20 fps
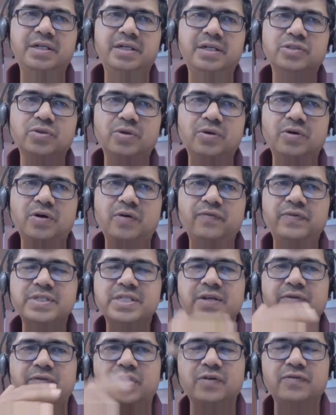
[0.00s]
So
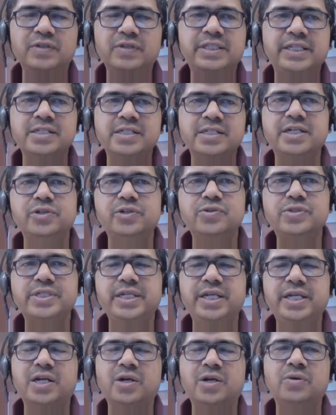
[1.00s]
obviously, whatever things that you
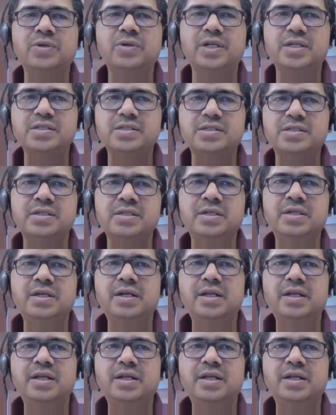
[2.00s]
see around us,